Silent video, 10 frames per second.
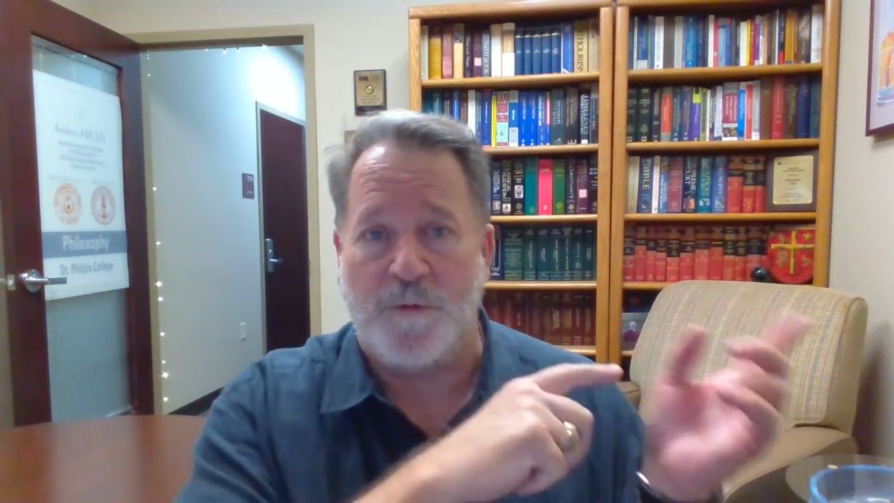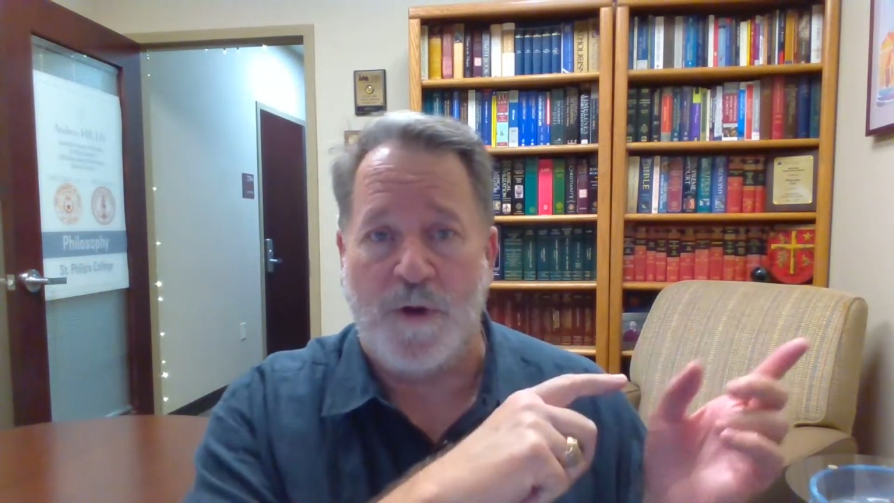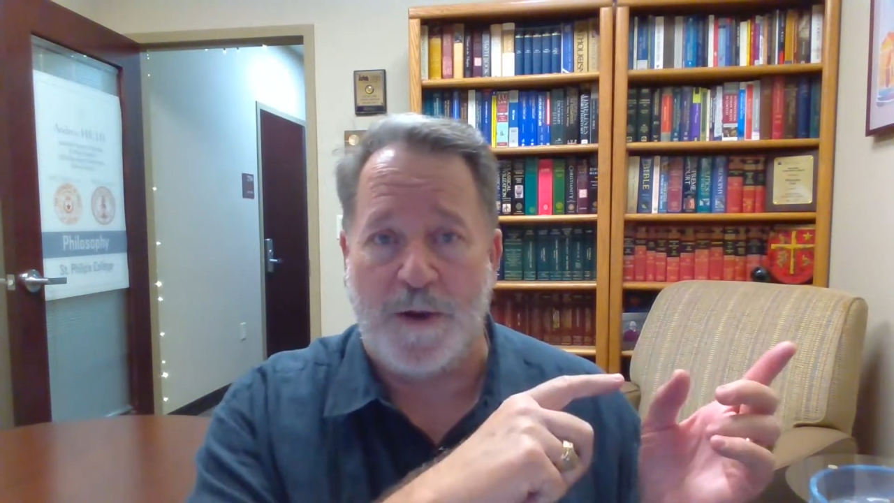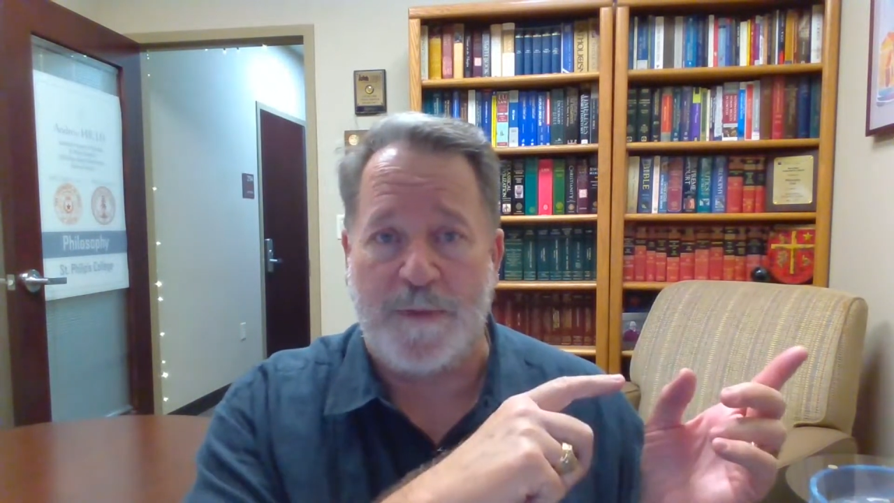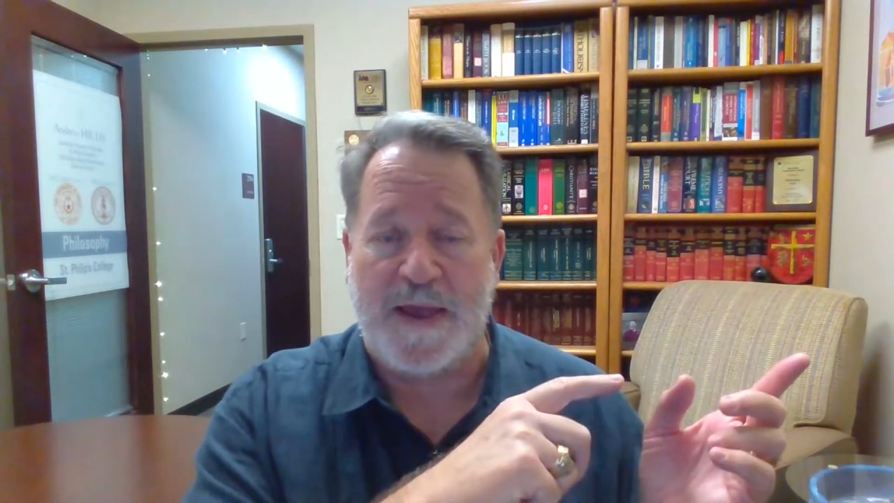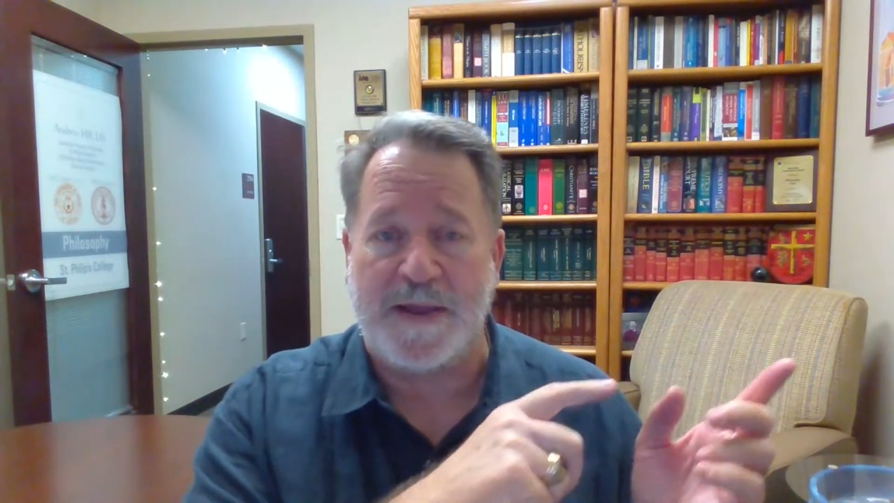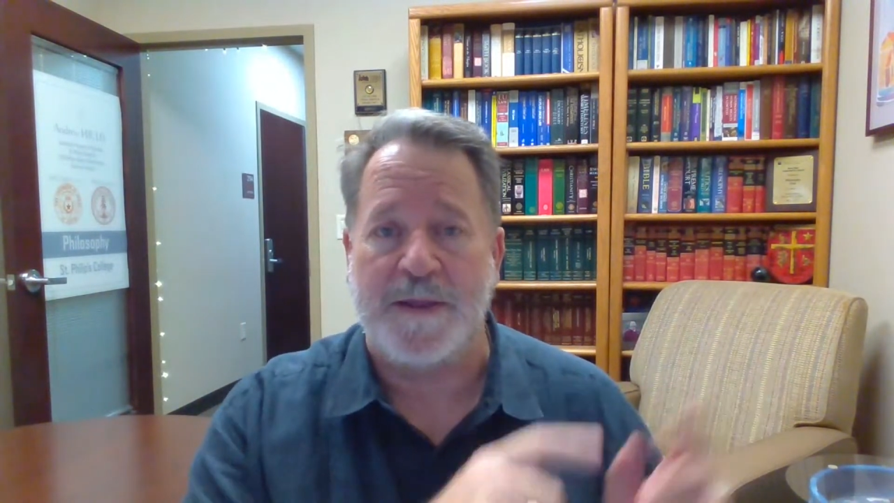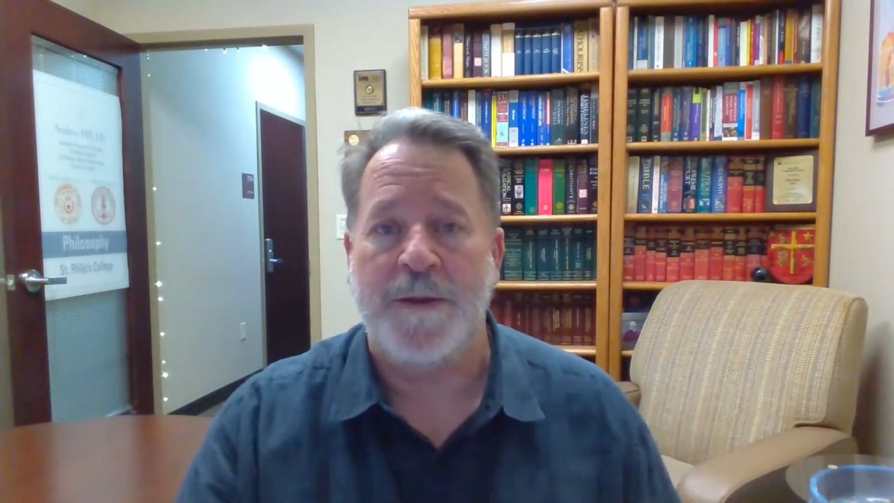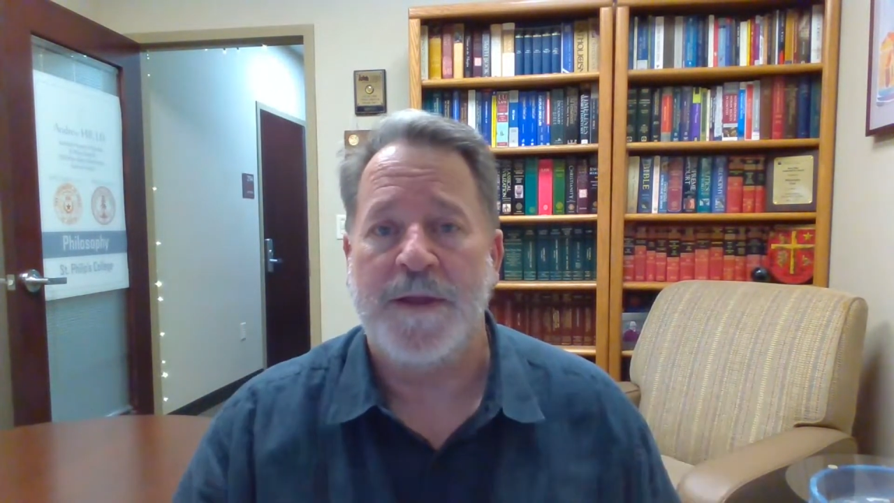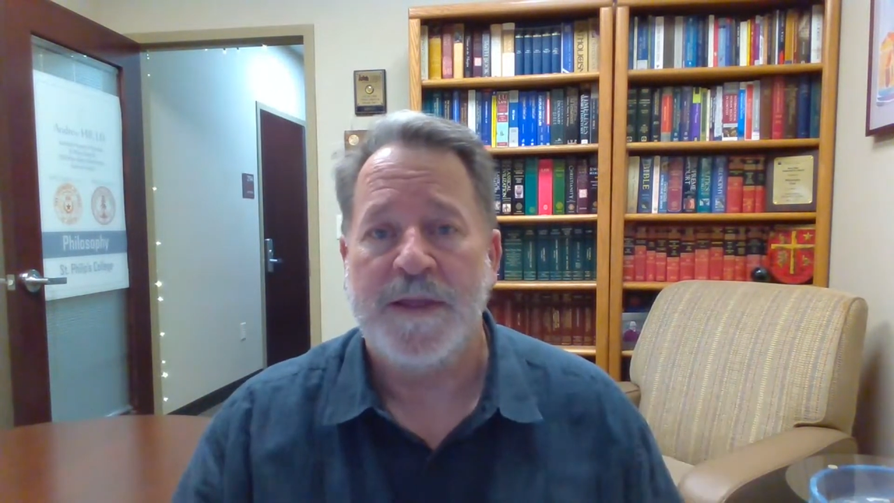while back.
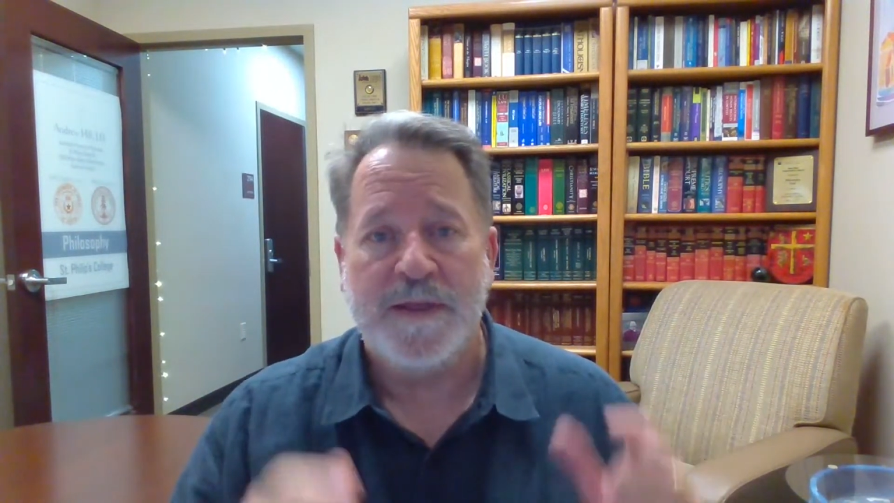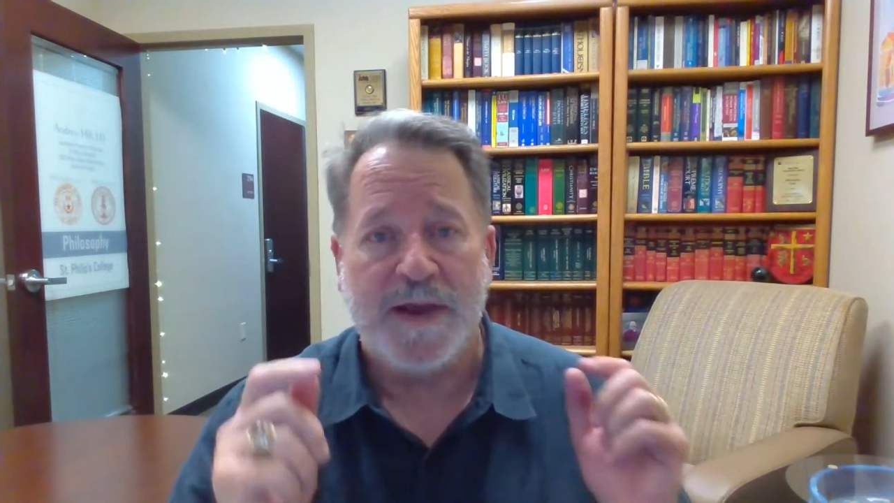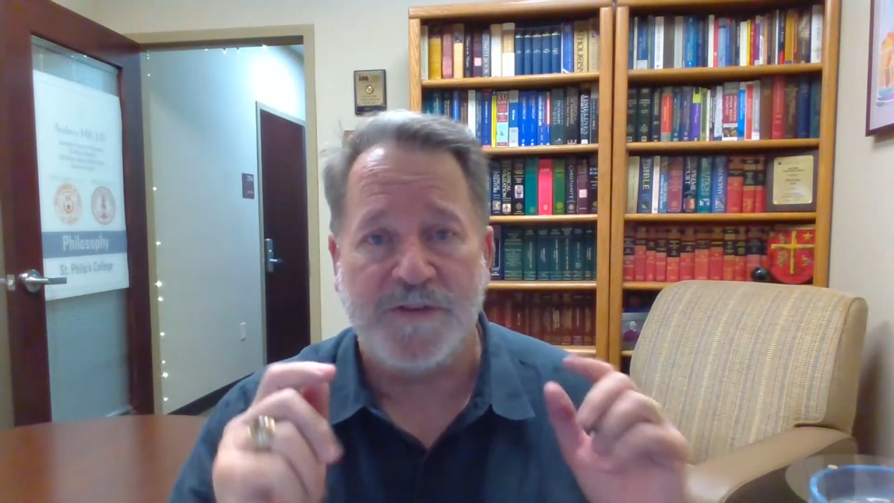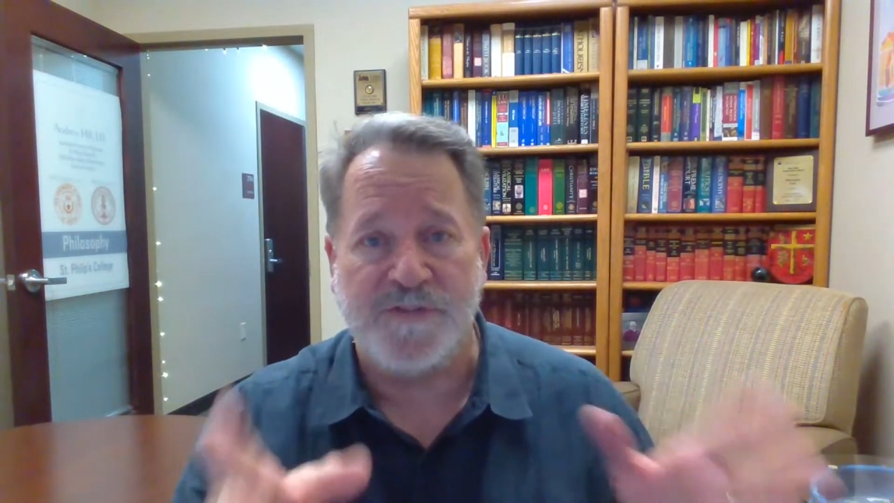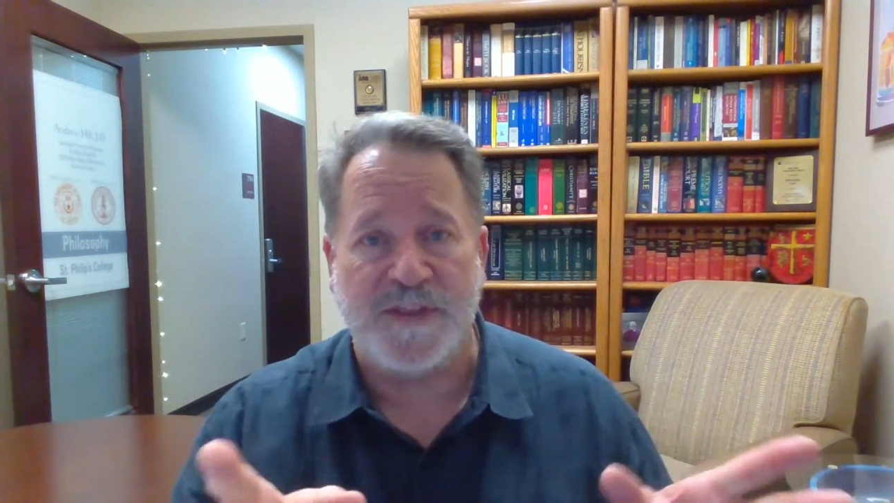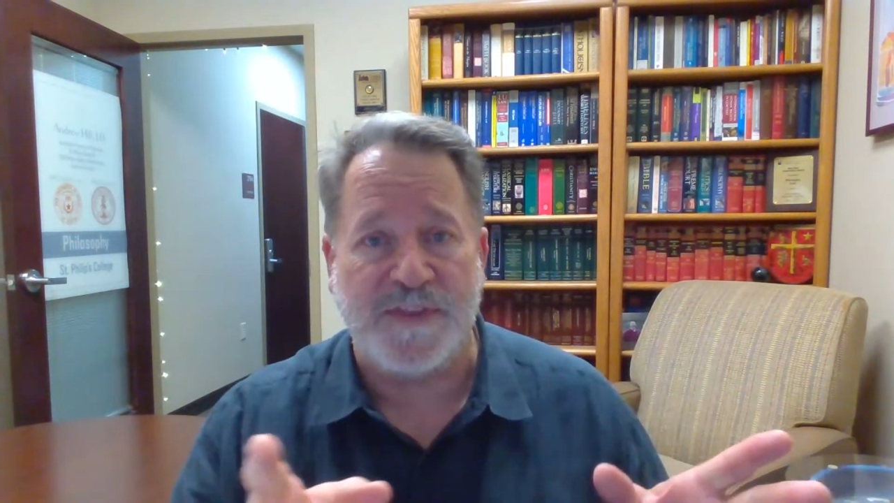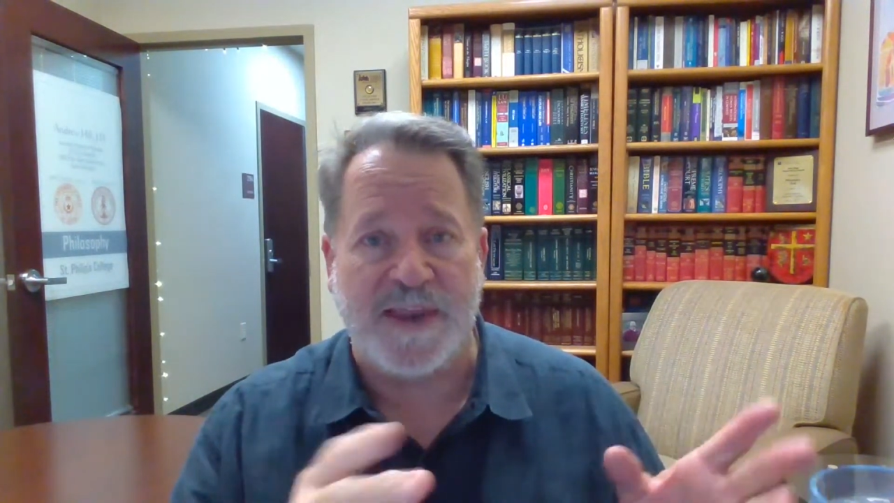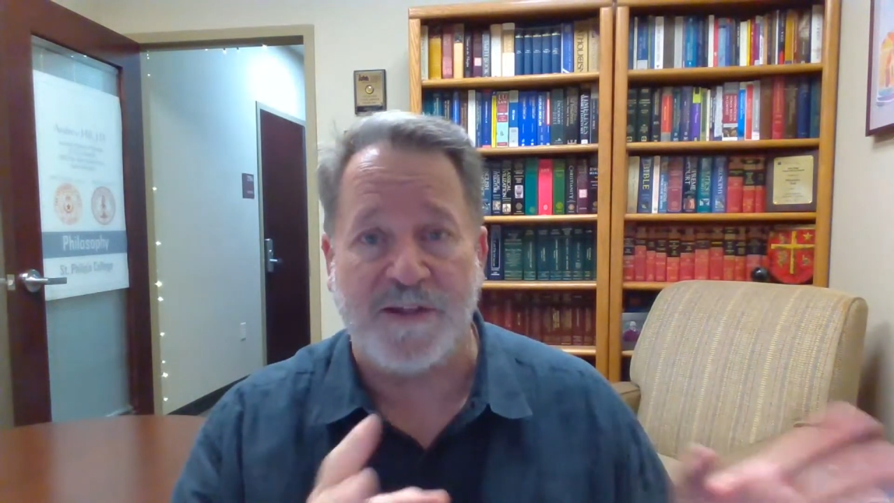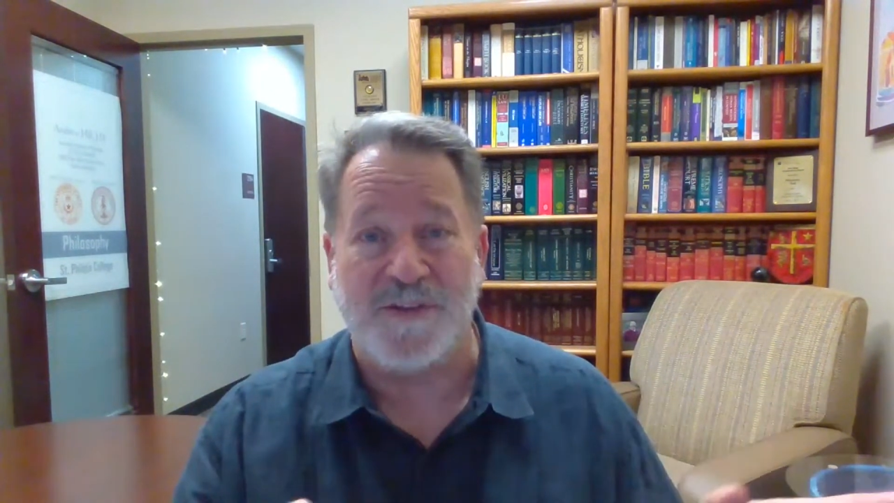I sent that out